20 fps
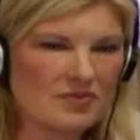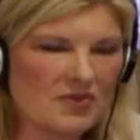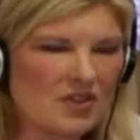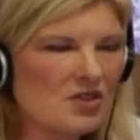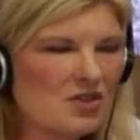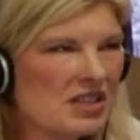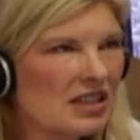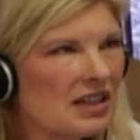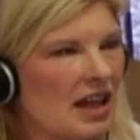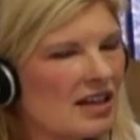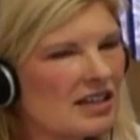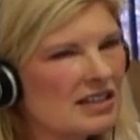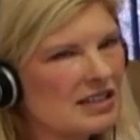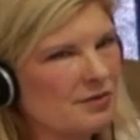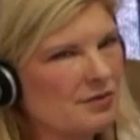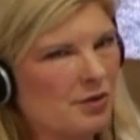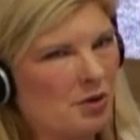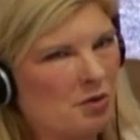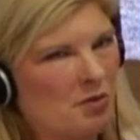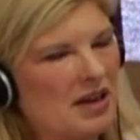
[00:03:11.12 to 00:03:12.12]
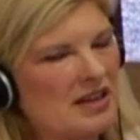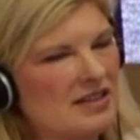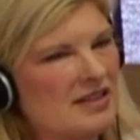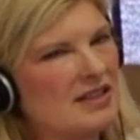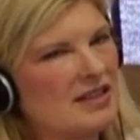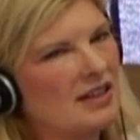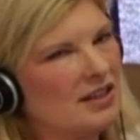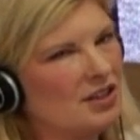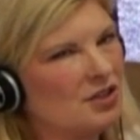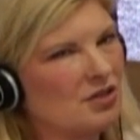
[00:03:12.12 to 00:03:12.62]
There's a lot of different ways
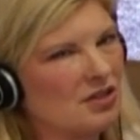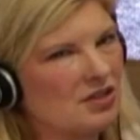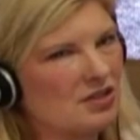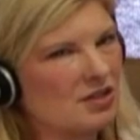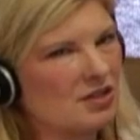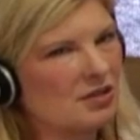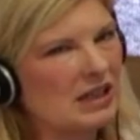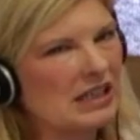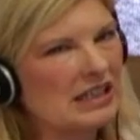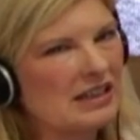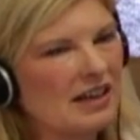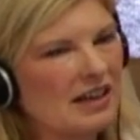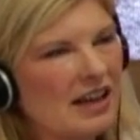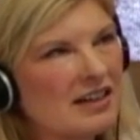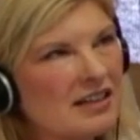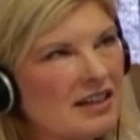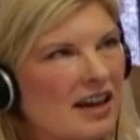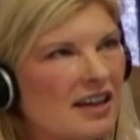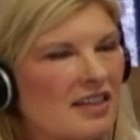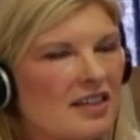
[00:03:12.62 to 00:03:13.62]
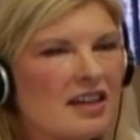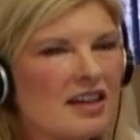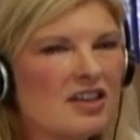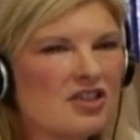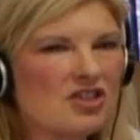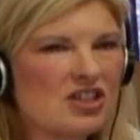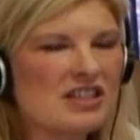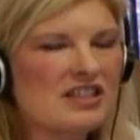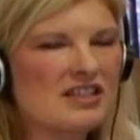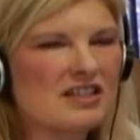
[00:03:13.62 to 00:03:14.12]
that you can do it. And I think
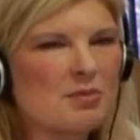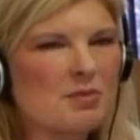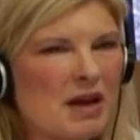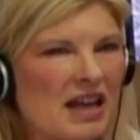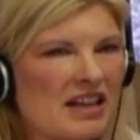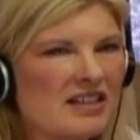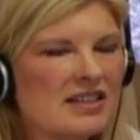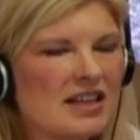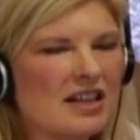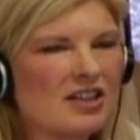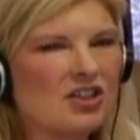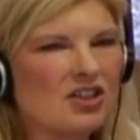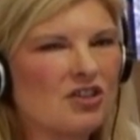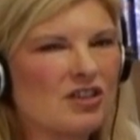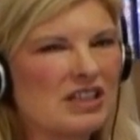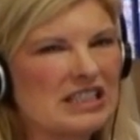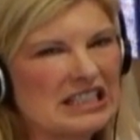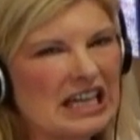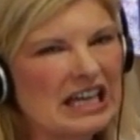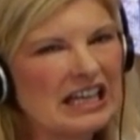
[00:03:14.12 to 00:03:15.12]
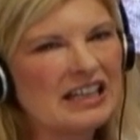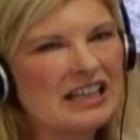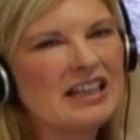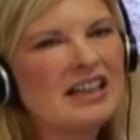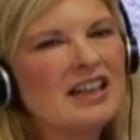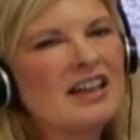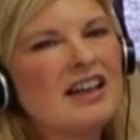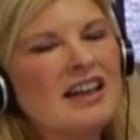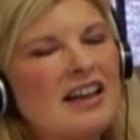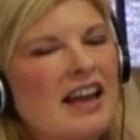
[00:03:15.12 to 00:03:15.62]
it just depends on your intent,
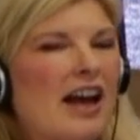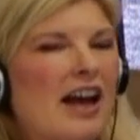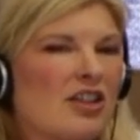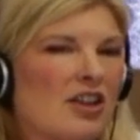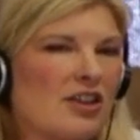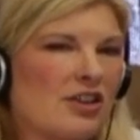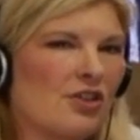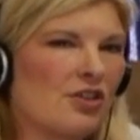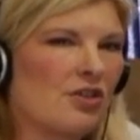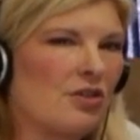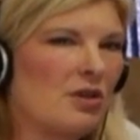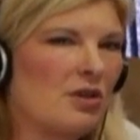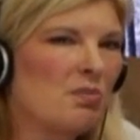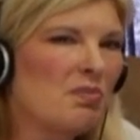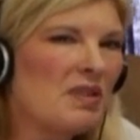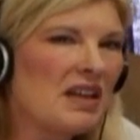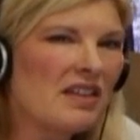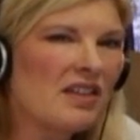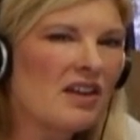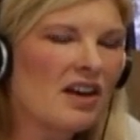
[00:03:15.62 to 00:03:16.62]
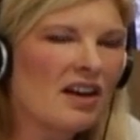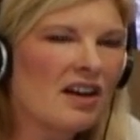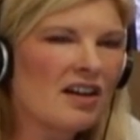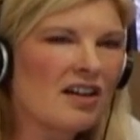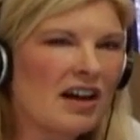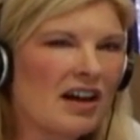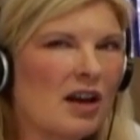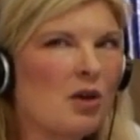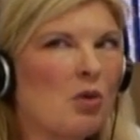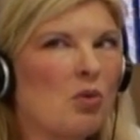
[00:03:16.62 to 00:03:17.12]
how long you're going to be
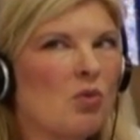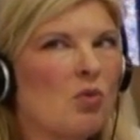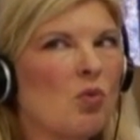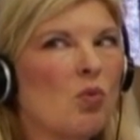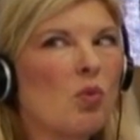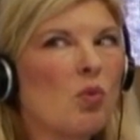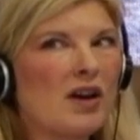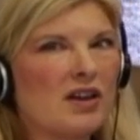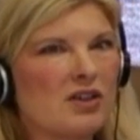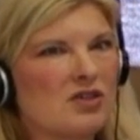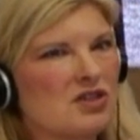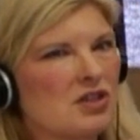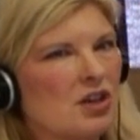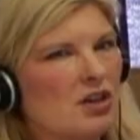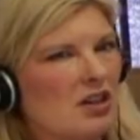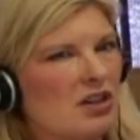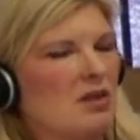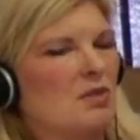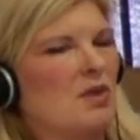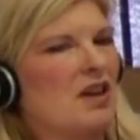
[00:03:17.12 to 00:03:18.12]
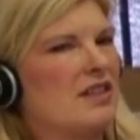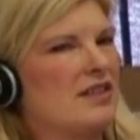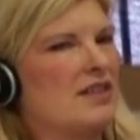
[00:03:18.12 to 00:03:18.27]
there, and what you're starting with